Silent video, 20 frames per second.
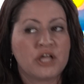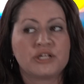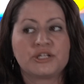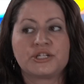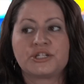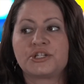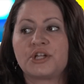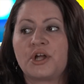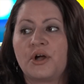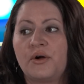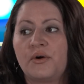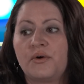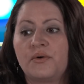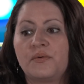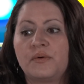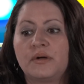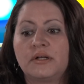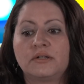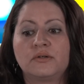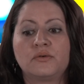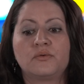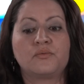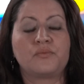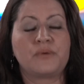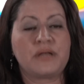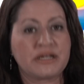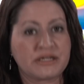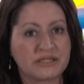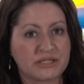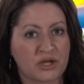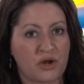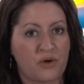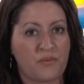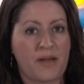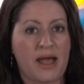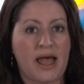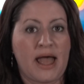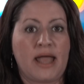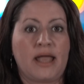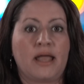So weeks go
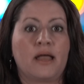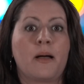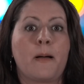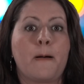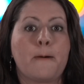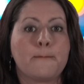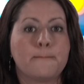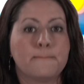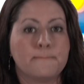by,